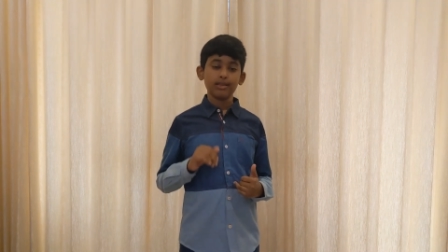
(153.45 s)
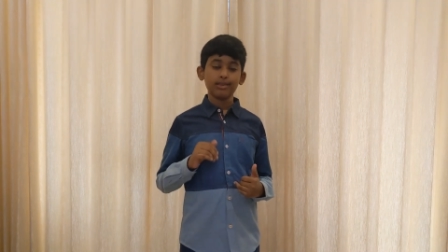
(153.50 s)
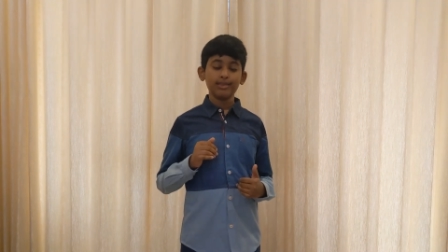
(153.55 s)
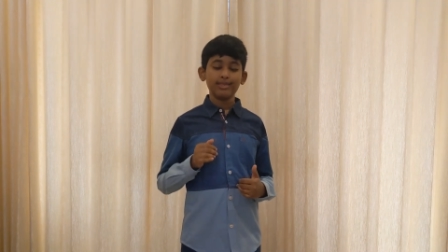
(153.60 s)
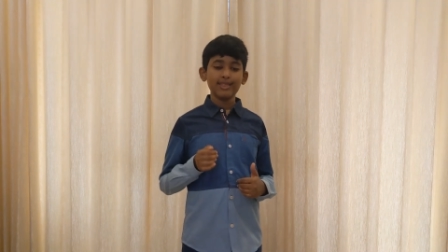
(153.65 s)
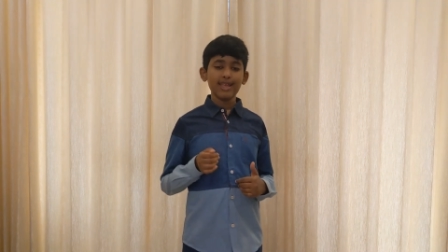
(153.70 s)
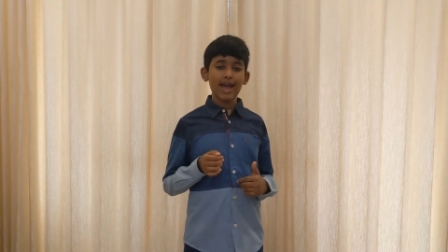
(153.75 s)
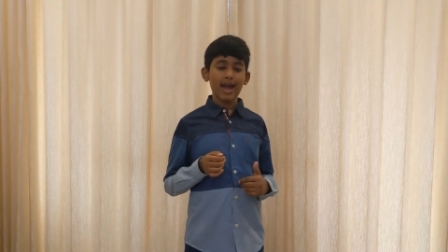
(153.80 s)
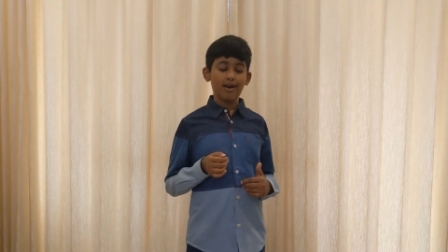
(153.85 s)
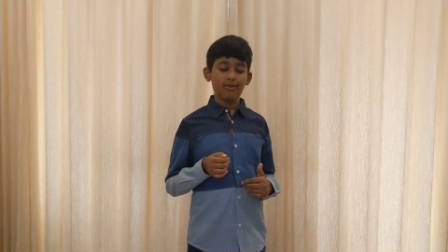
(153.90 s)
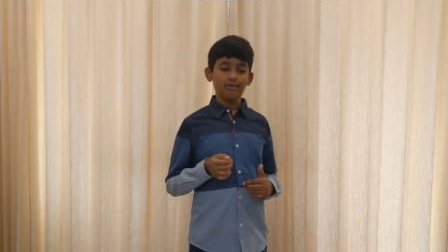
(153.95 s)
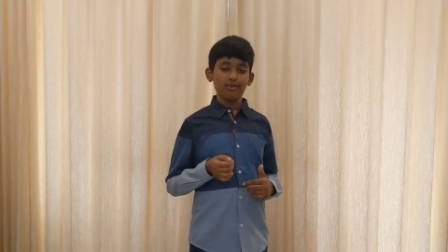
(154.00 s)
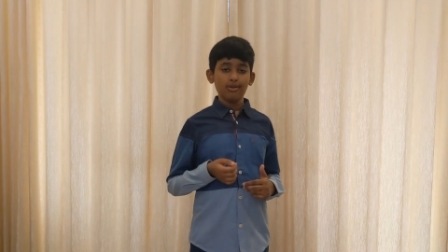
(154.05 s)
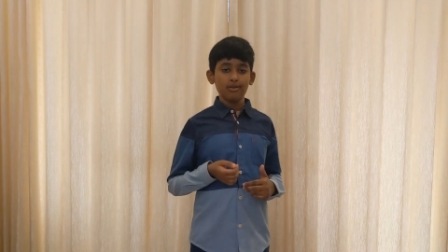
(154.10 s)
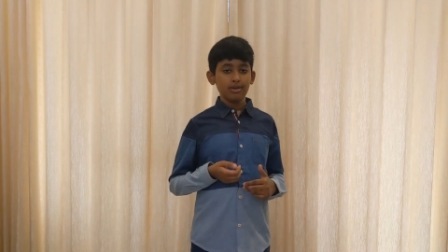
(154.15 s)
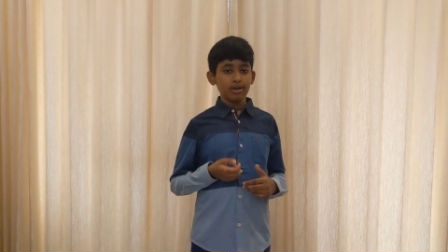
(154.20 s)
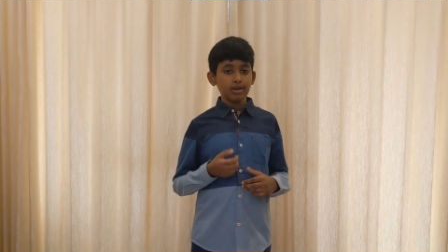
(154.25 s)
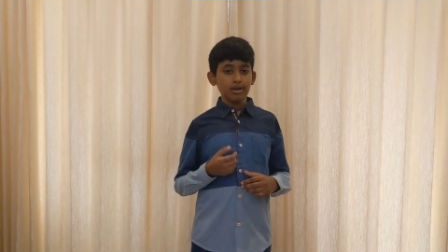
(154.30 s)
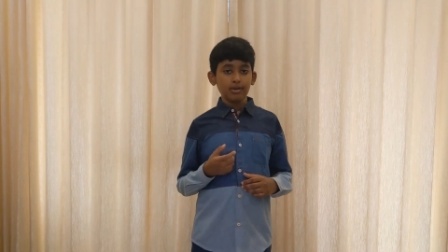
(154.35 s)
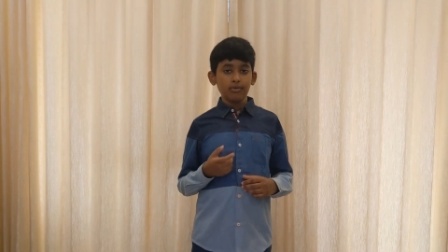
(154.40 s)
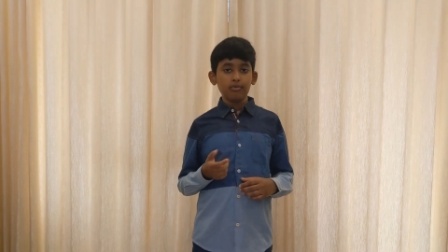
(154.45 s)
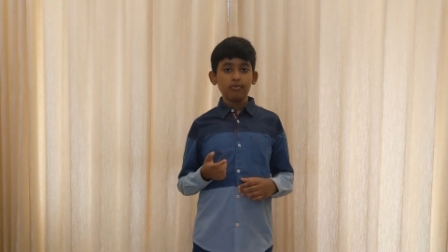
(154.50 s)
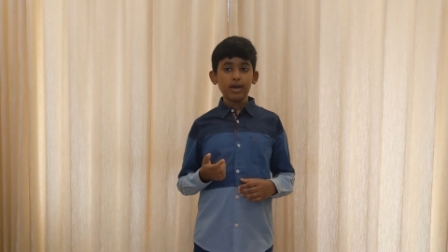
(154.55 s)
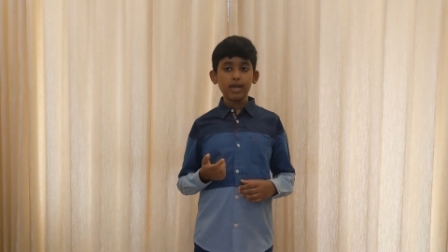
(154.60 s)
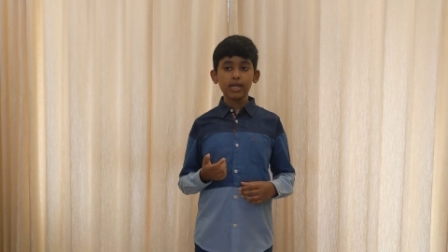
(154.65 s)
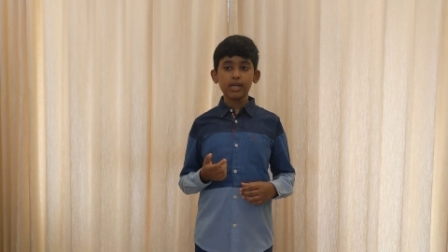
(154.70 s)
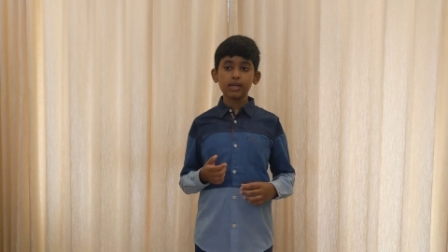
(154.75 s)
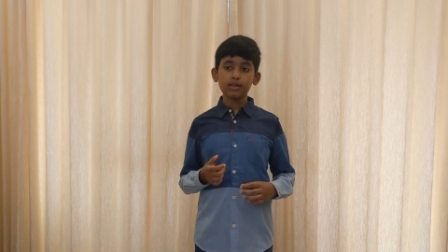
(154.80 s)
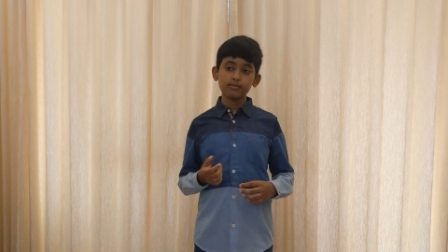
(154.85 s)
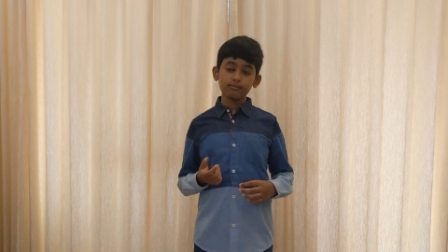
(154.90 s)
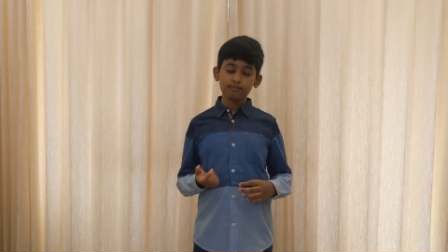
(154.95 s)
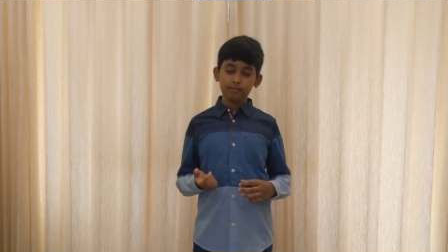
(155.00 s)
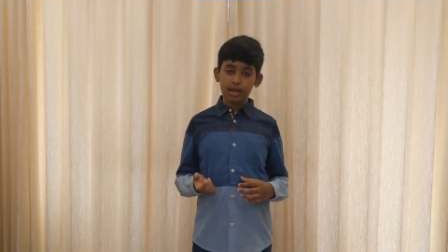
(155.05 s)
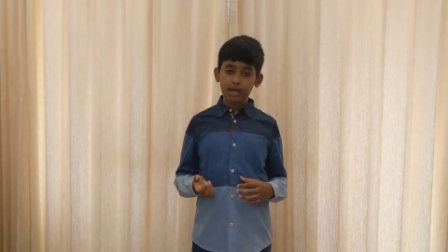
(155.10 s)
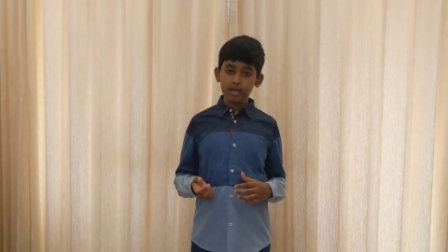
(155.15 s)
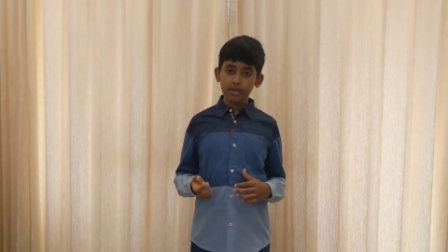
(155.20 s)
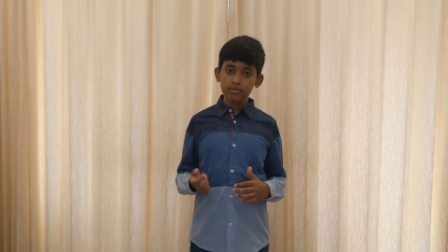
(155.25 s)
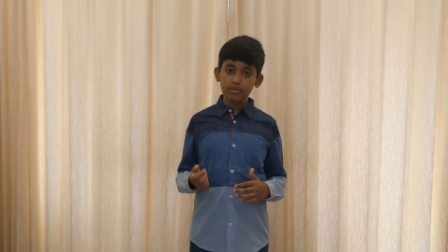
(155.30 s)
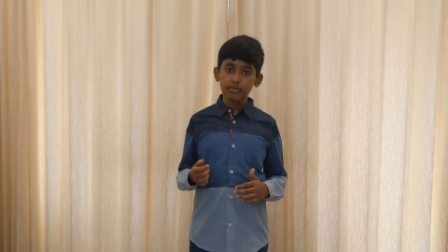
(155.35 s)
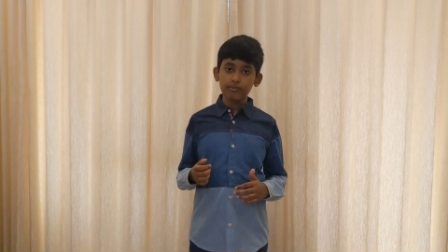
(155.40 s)
Now, why can
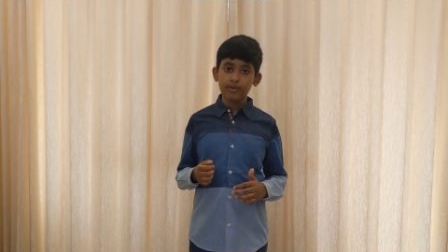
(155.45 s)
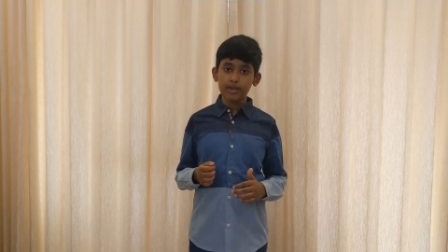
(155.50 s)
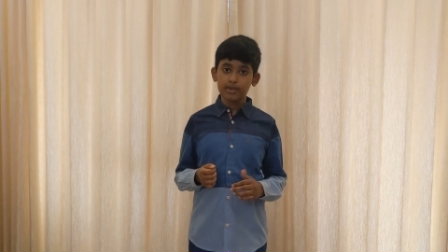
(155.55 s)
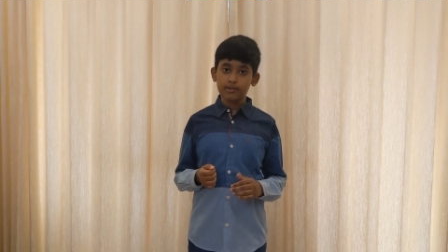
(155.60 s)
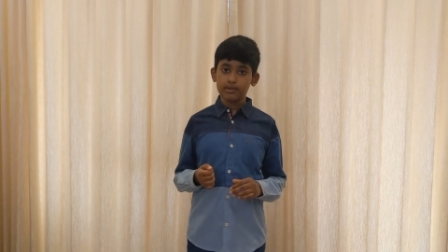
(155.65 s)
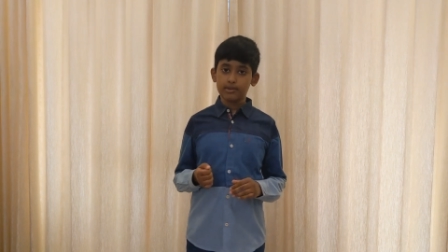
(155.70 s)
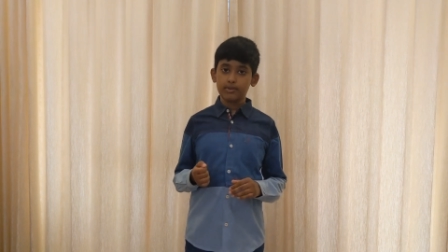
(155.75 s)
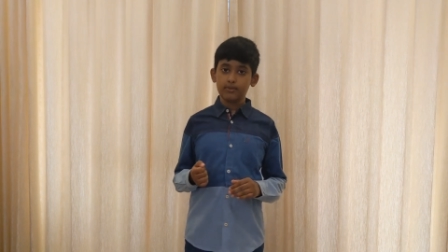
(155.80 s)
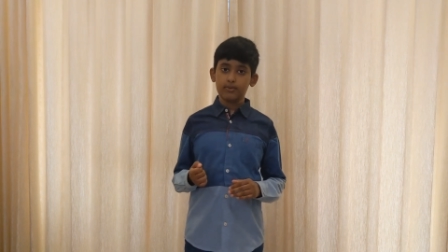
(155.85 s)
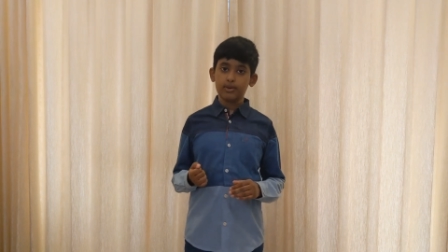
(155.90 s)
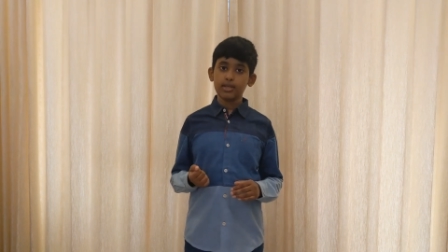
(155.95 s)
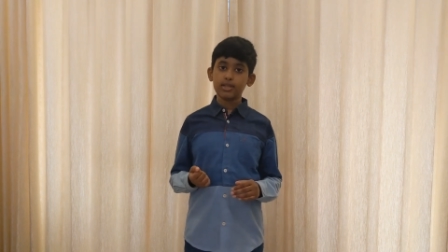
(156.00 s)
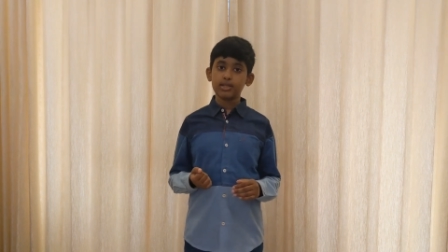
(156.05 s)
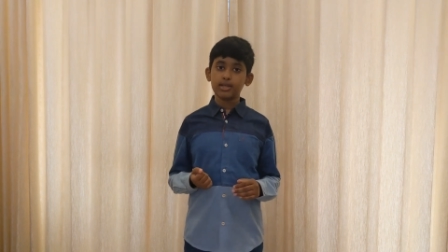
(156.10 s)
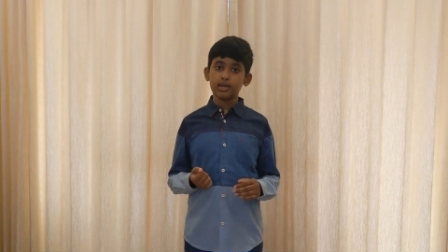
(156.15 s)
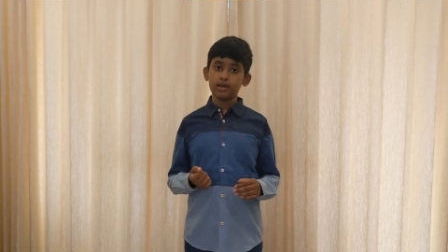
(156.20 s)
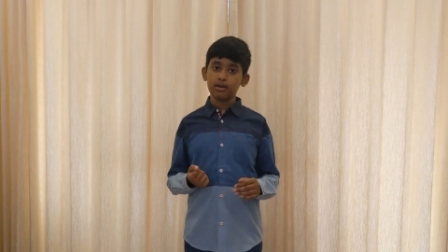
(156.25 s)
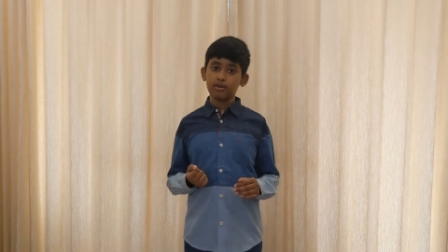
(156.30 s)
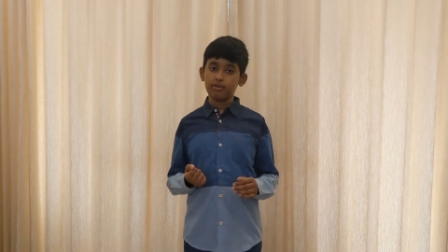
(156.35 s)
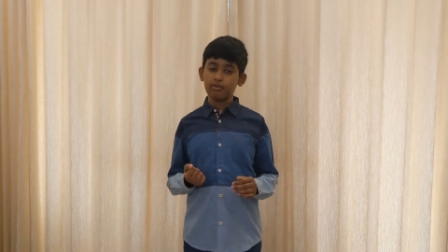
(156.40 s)
microwaves do it